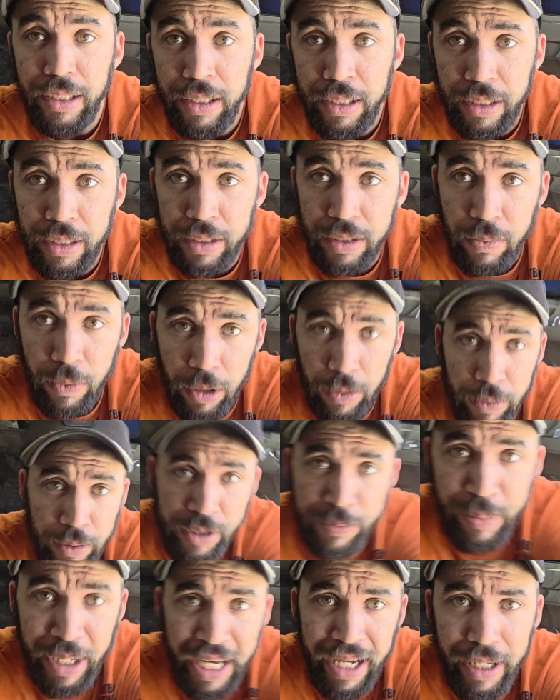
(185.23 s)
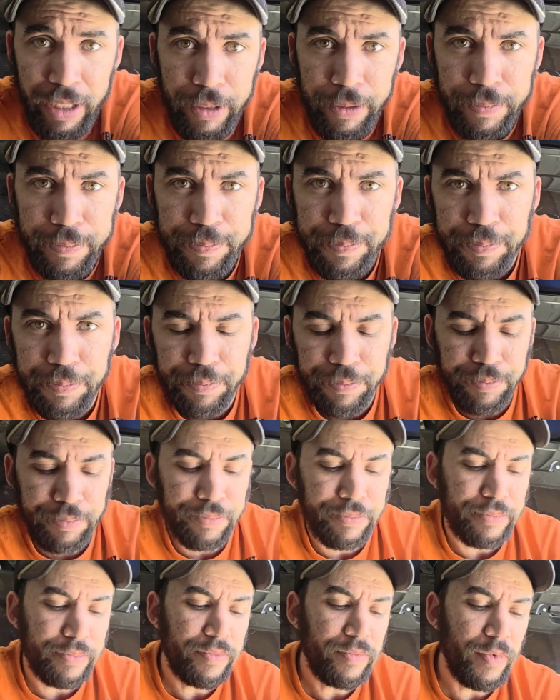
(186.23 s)
is what was bad.
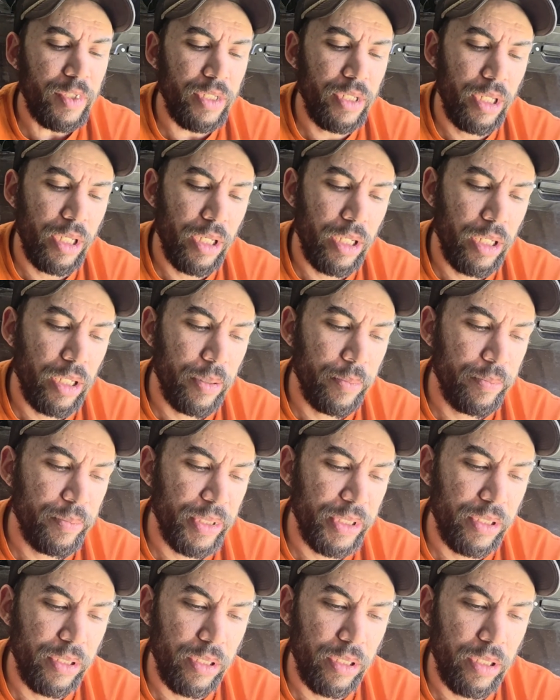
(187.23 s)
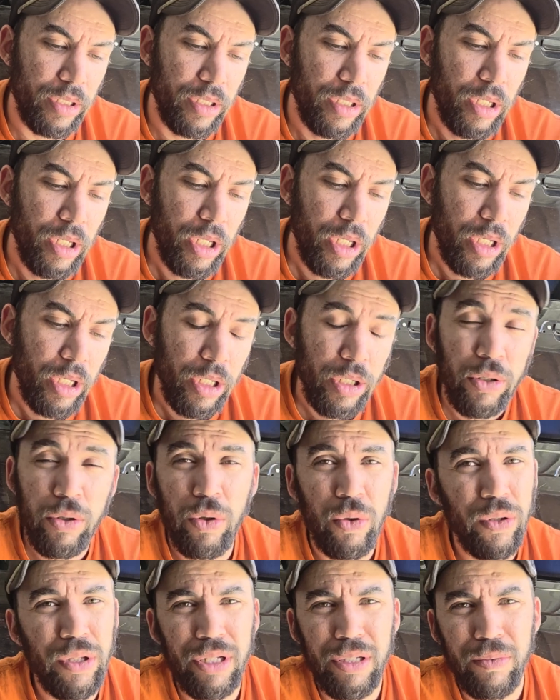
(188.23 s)
But the
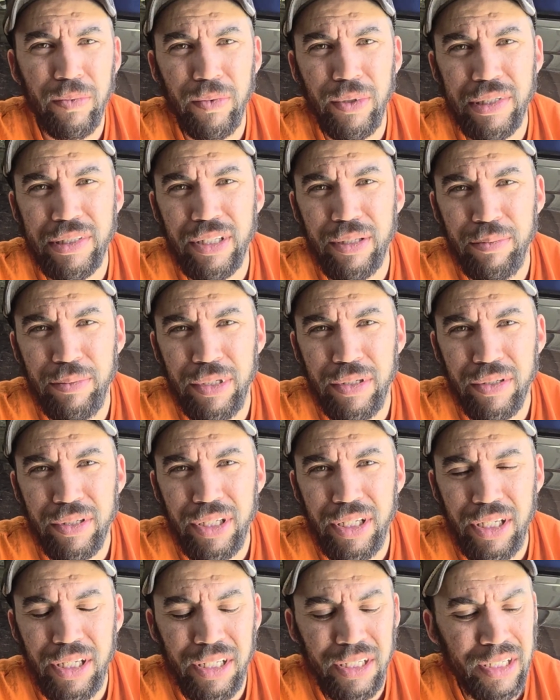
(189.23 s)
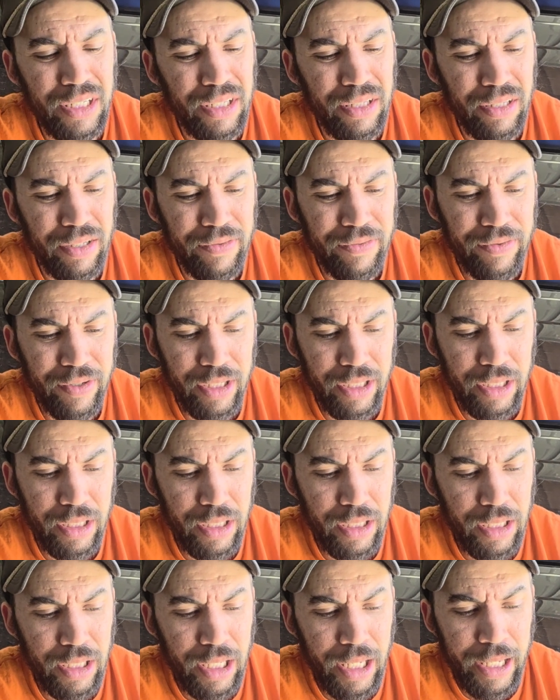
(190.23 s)
coolant wasn't milky, didn't look
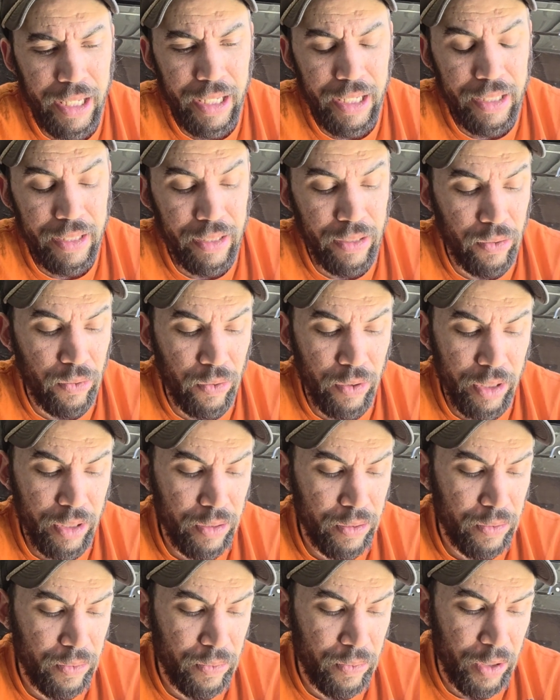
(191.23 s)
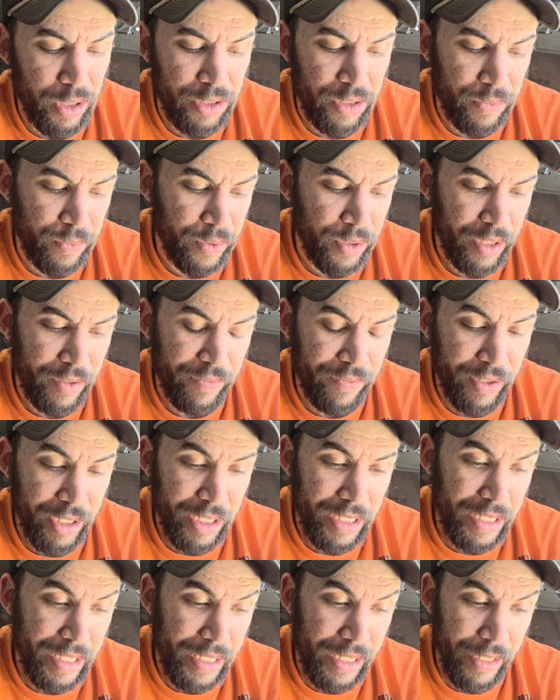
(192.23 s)
funky, and the oil wasn't really
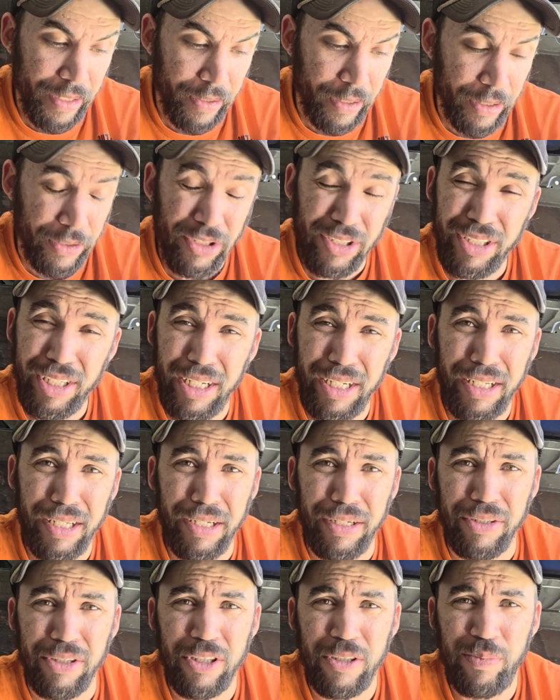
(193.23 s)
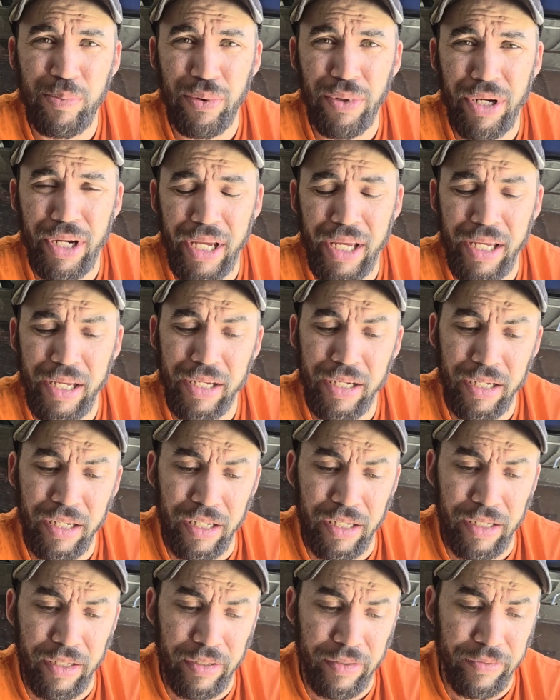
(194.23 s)
funky either. I was just getting a spray
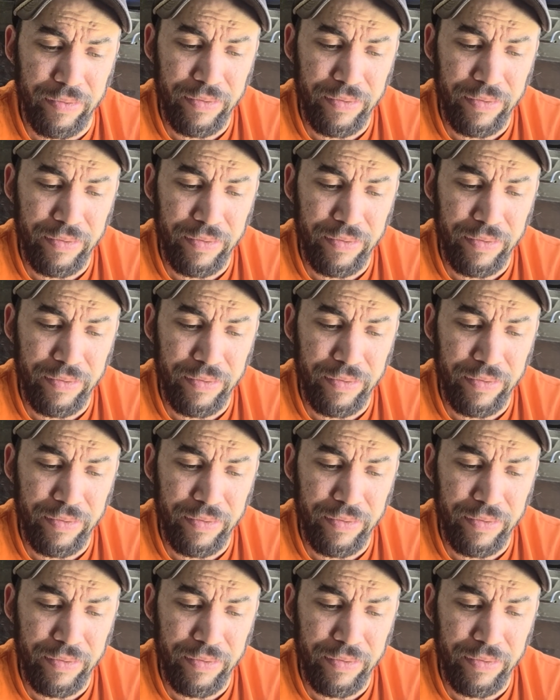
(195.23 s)
of